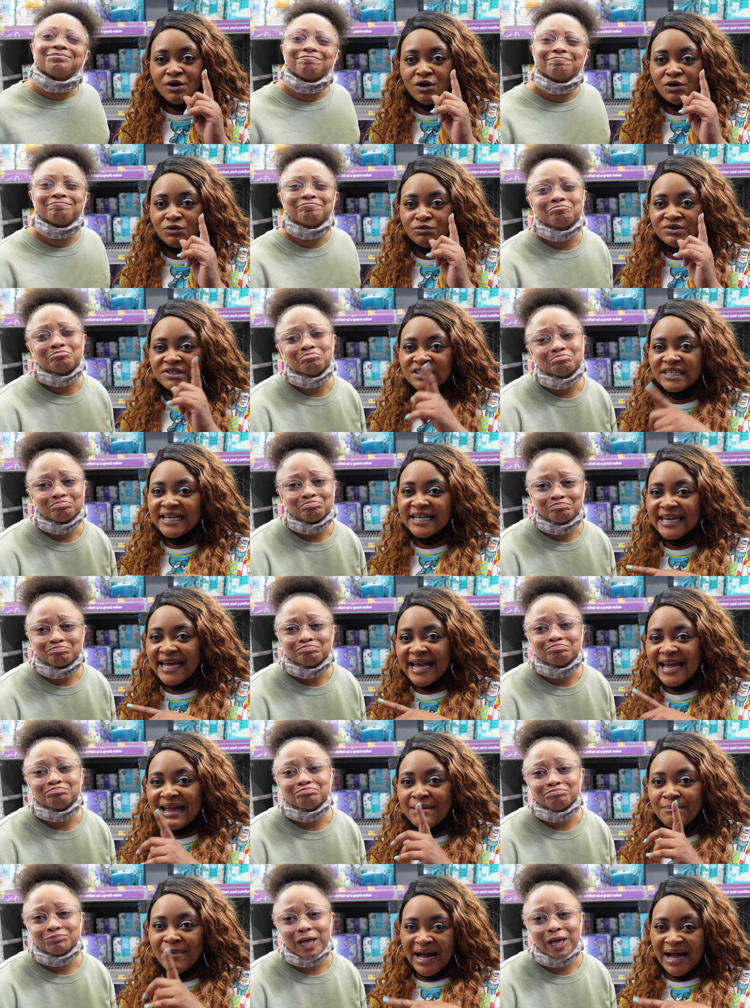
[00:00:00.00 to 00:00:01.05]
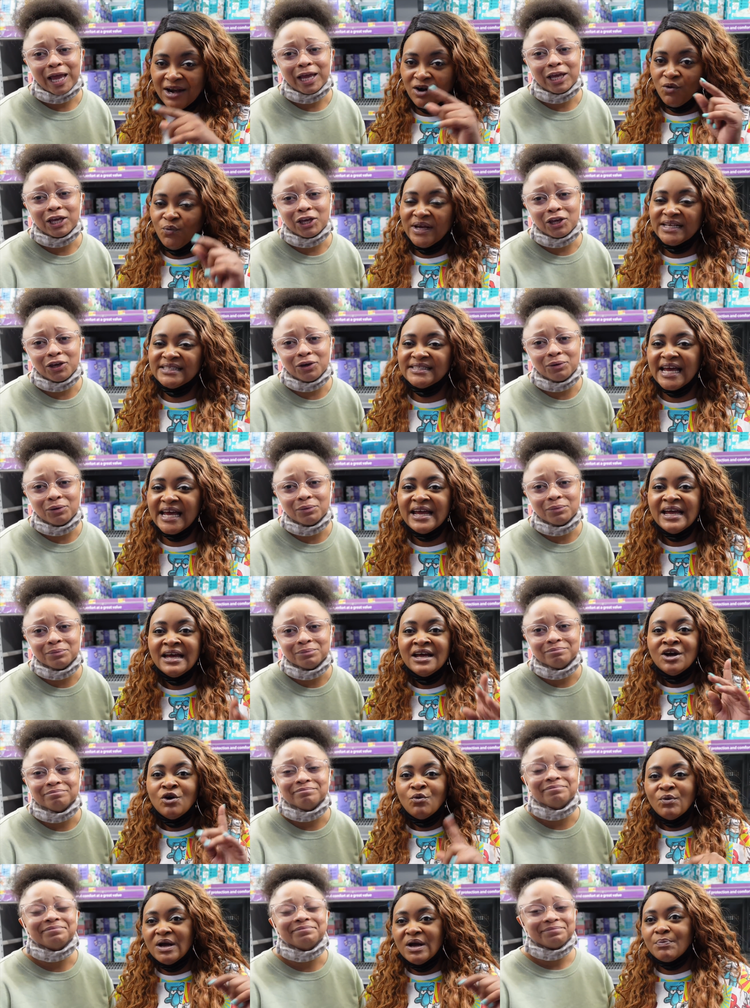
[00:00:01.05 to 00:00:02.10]
Speaker 1: on Sunday and mine Thank on Wednesday. You.
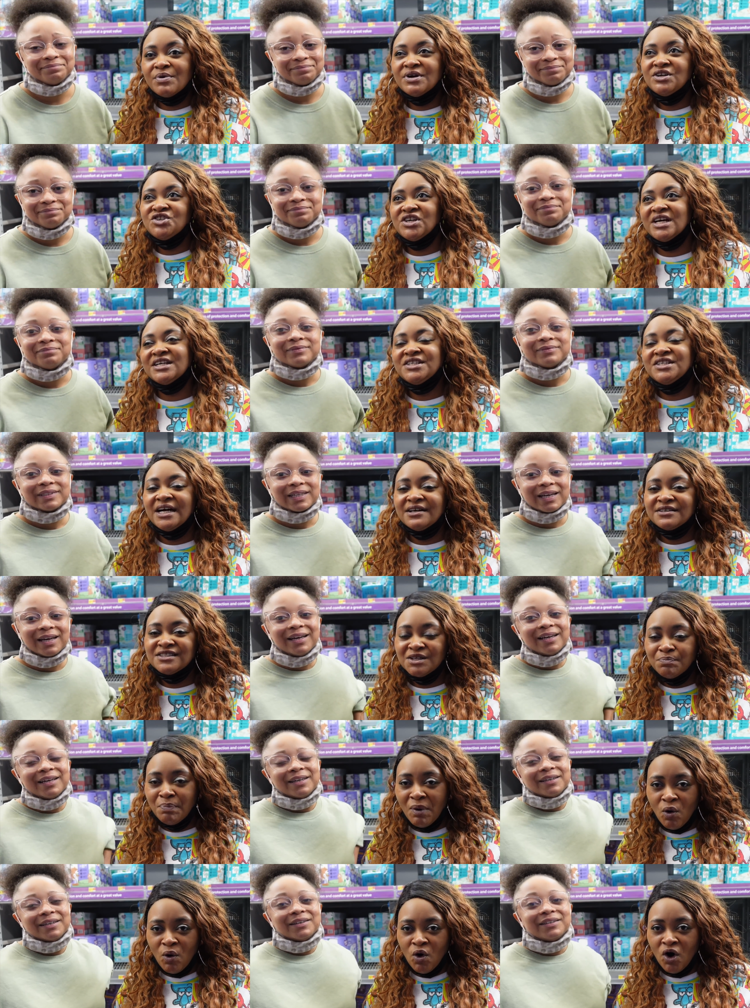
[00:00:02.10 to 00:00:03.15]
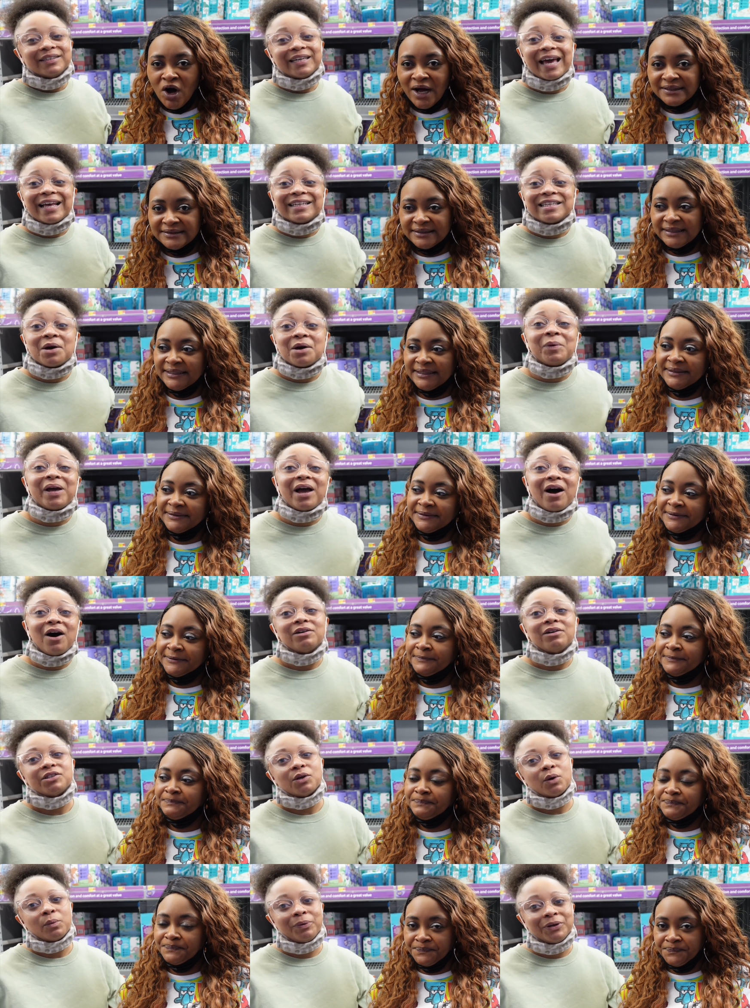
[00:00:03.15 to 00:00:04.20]
We appreciate y'all's support. Yes, and we
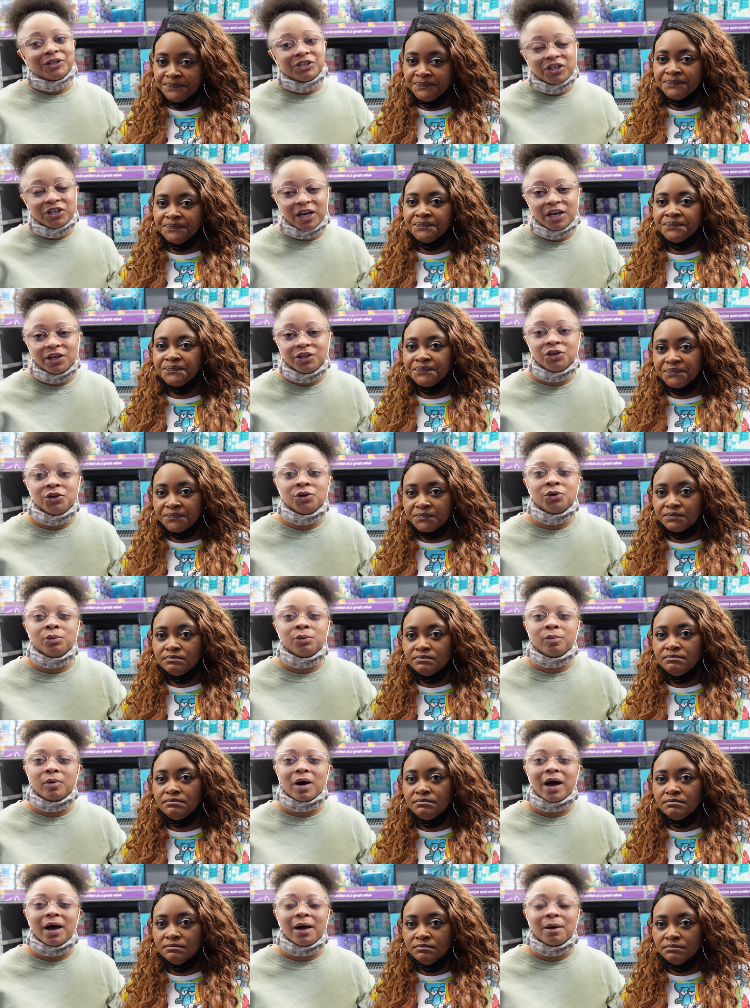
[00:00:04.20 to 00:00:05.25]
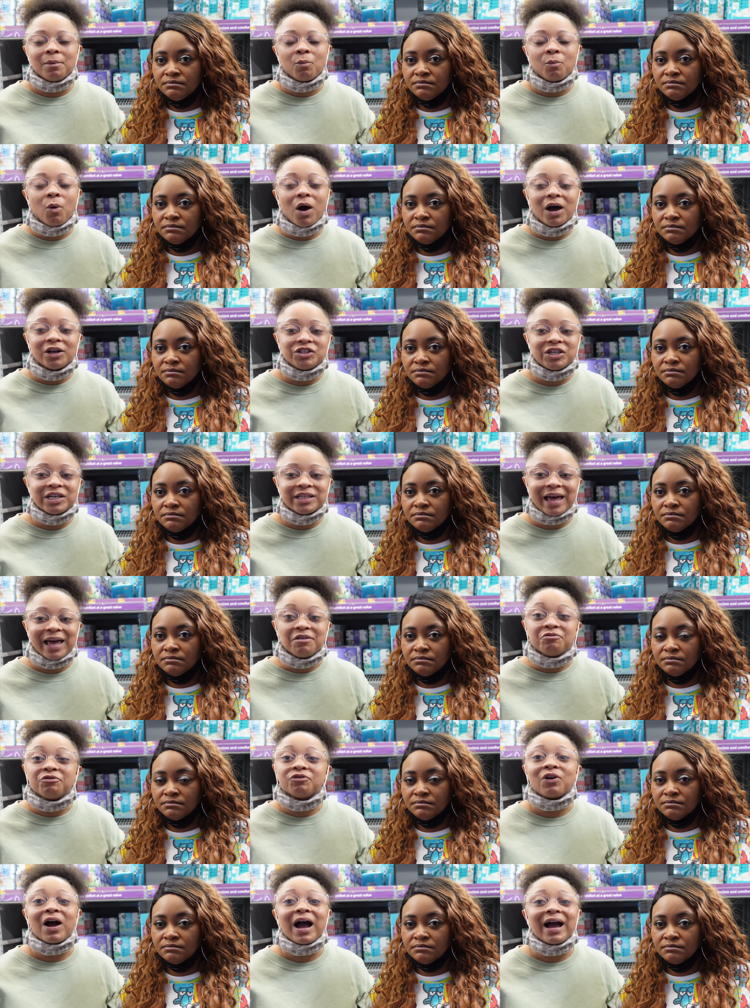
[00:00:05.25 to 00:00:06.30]
Speaker 2: also mm-hmm. appreciate mm -hmm. you um, watching that
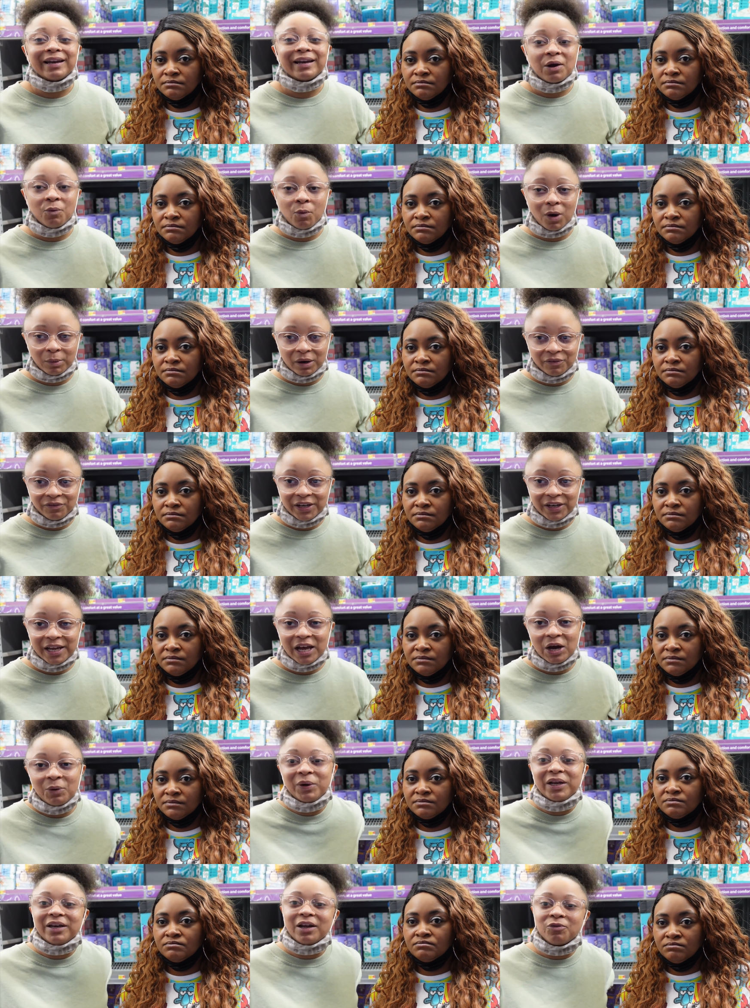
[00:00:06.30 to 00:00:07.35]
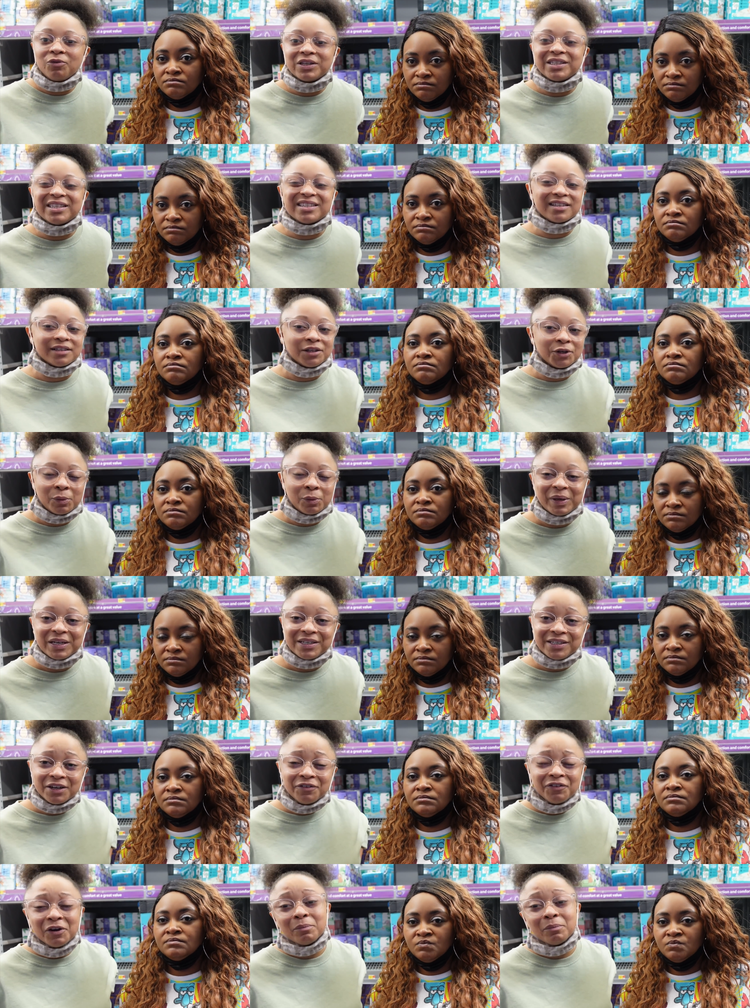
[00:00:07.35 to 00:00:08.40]
Friday Walmart video. We know mm -hmm. this is a mm-hmm. little bit
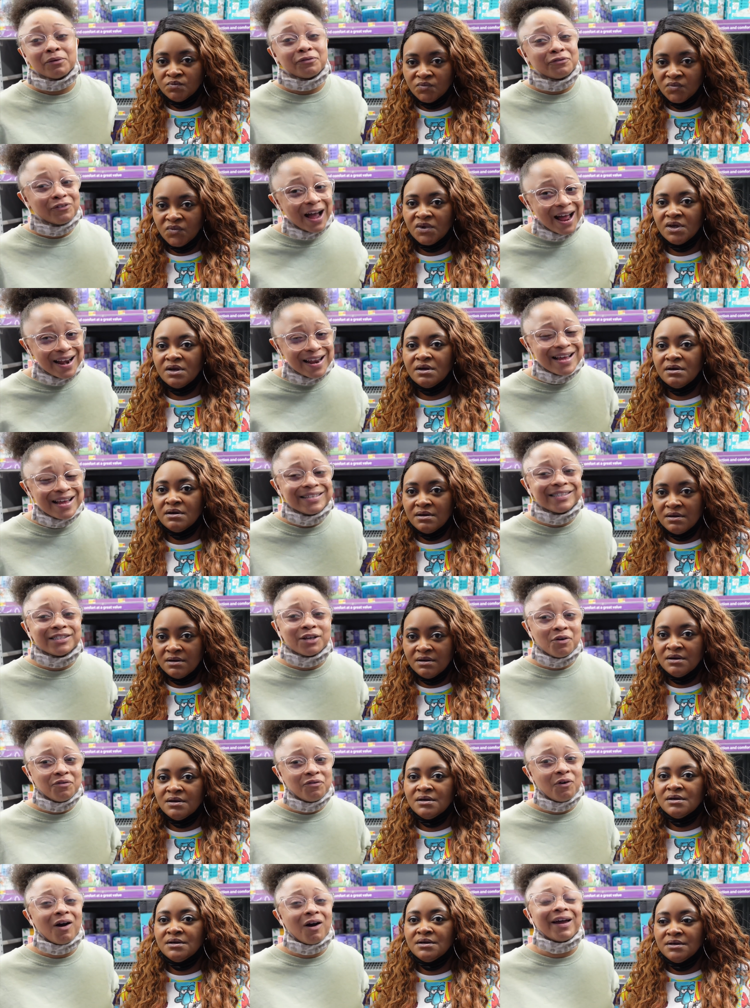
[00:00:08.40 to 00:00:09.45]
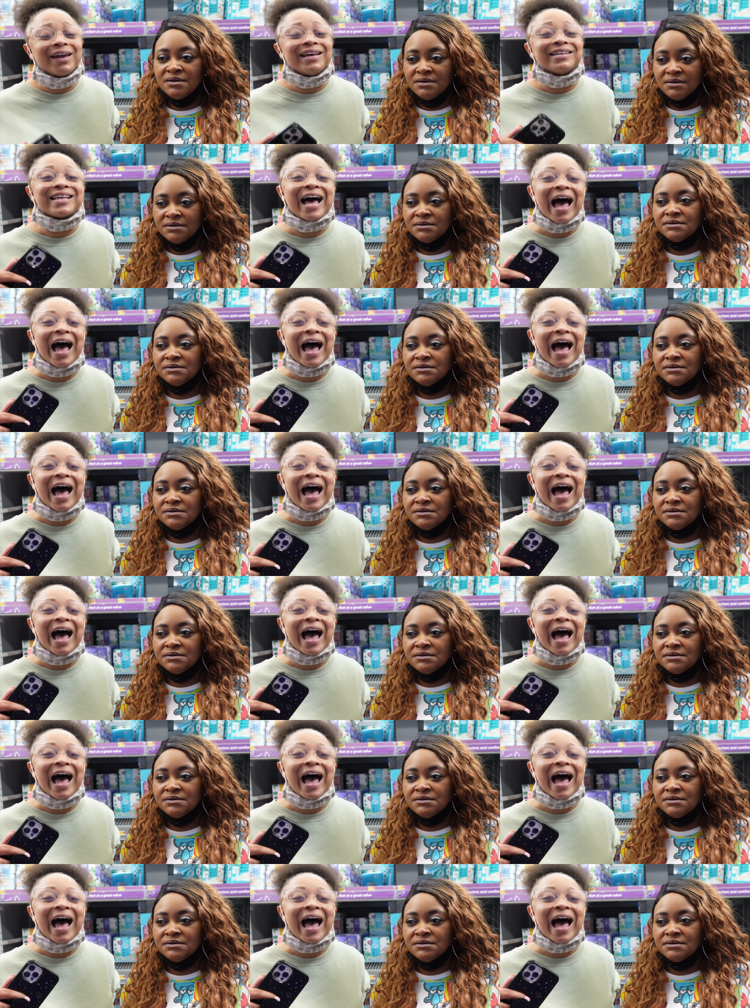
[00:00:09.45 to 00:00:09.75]
different, but Friday so far is